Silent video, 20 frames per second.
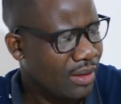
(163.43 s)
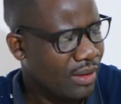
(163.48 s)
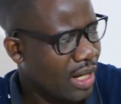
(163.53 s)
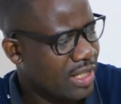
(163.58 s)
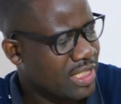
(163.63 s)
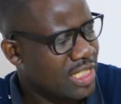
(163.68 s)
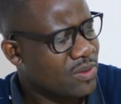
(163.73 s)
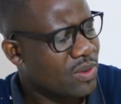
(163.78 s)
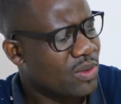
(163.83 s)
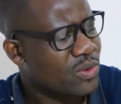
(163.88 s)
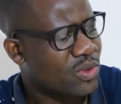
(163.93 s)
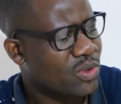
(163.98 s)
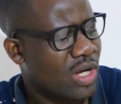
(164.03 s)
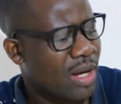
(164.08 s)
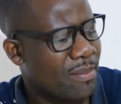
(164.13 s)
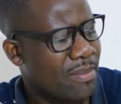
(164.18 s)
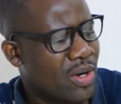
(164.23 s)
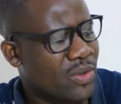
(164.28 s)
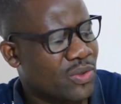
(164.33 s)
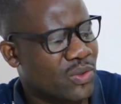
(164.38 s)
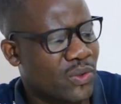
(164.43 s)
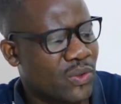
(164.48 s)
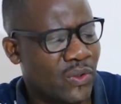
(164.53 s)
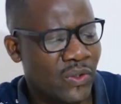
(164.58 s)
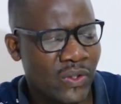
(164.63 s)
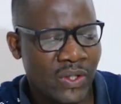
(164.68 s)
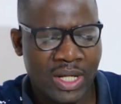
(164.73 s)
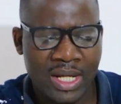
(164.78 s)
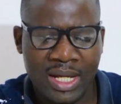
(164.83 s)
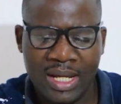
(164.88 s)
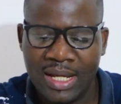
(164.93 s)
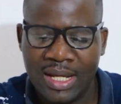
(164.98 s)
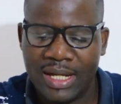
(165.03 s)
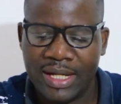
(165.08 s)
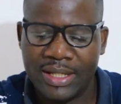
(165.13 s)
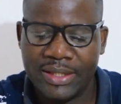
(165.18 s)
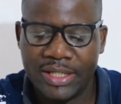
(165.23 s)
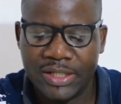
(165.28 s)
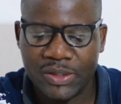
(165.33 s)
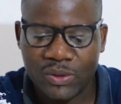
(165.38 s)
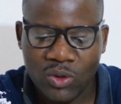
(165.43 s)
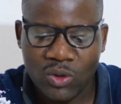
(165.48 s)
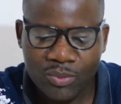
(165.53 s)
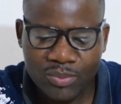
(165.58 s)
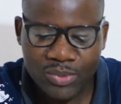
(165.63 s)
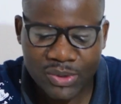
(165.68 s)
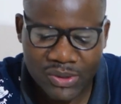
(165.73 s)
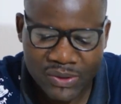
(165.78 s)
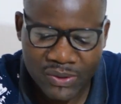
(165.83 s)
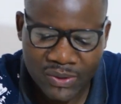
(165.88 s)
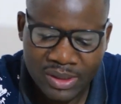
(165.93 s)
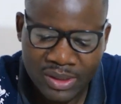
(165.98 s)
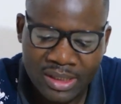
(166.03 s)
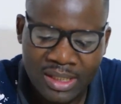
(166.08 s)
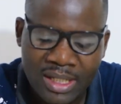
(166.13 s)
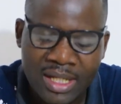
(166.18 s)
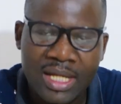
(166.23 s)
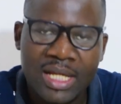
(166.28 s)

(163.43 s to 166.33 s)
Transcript: I just want to talk about the scopes.